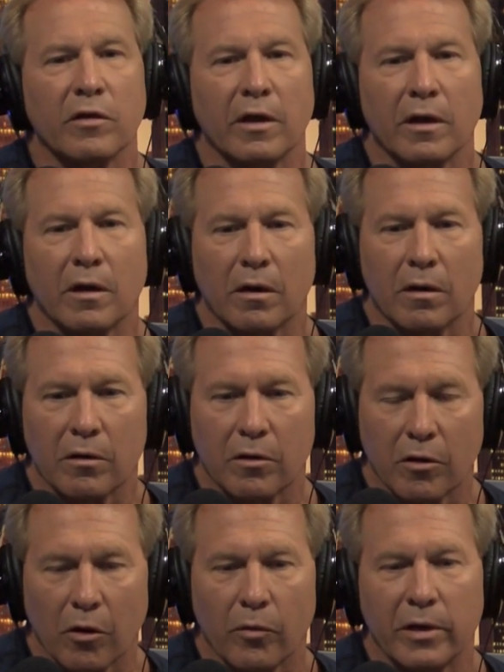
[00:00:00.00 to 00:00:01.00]
They are
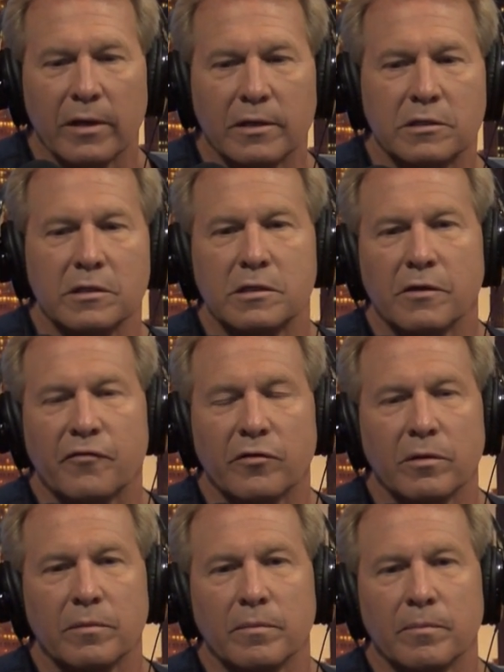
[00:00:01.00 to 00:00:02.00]
going into
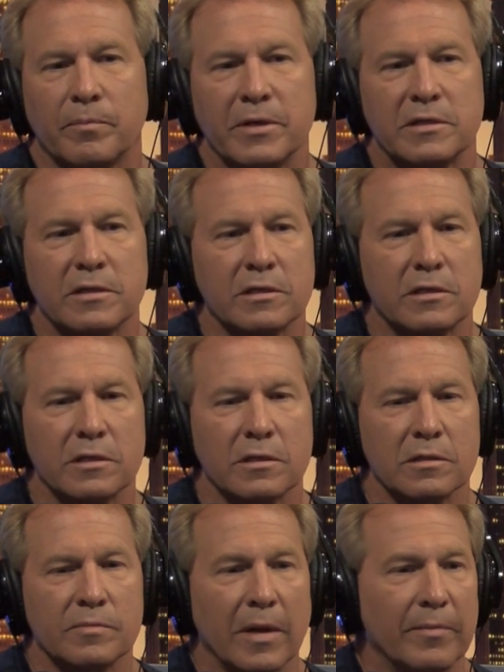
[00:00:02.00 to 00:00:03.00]
different
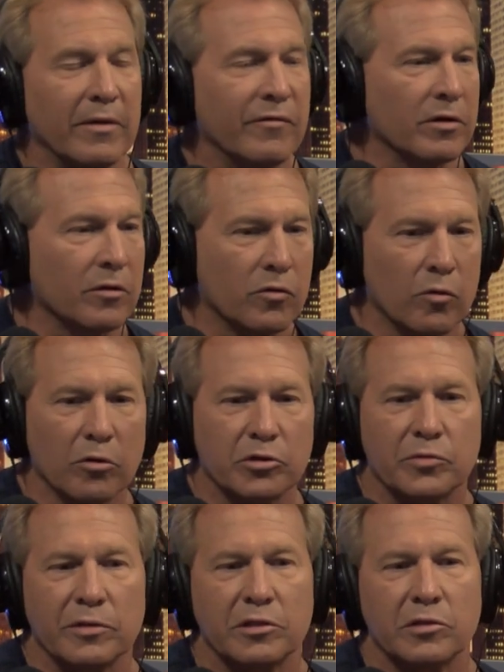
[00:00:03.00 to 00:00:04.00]
businesses, maybe even a
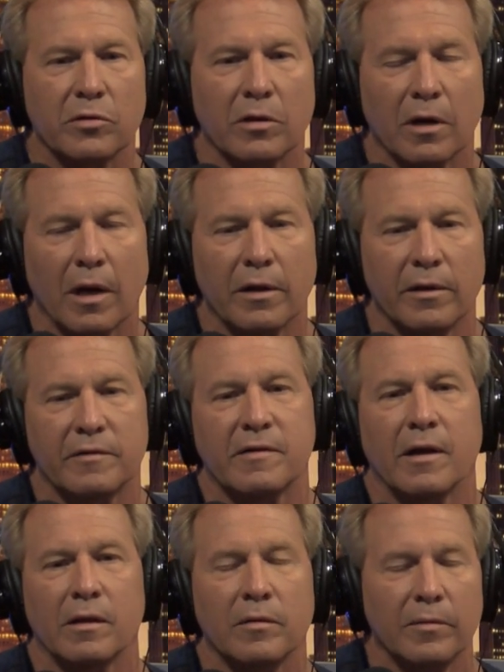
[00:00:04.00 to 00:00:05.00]
grocery store. Are you
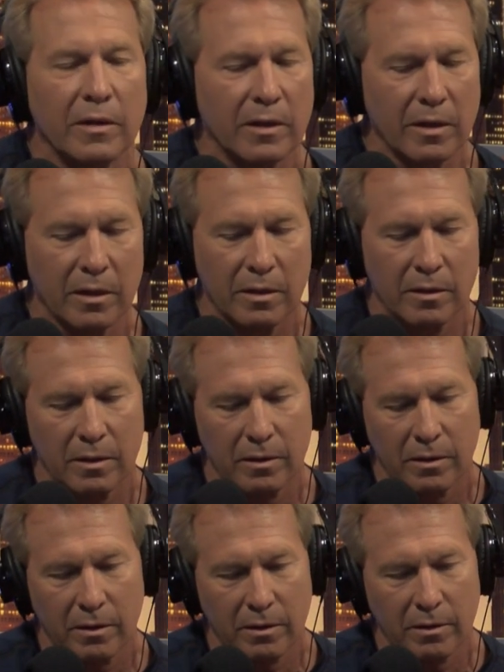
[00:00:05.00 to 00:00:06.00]
telling me then uh,